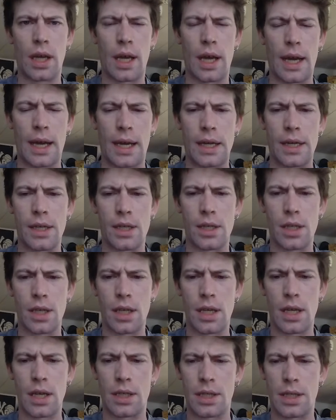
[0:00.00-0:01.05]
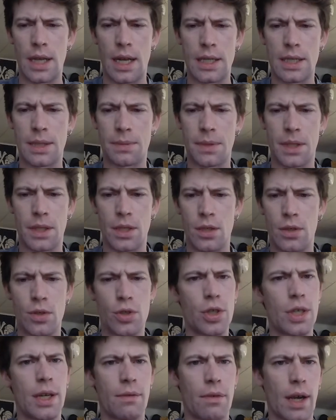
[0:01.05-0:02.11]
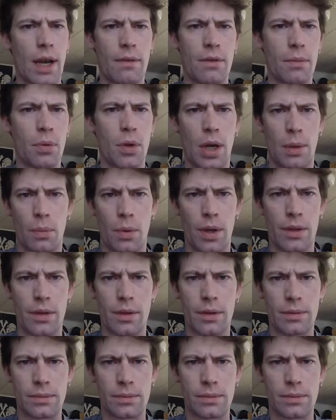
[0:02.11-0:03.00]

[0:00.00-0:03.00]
And it's not something you should ever have to put up with.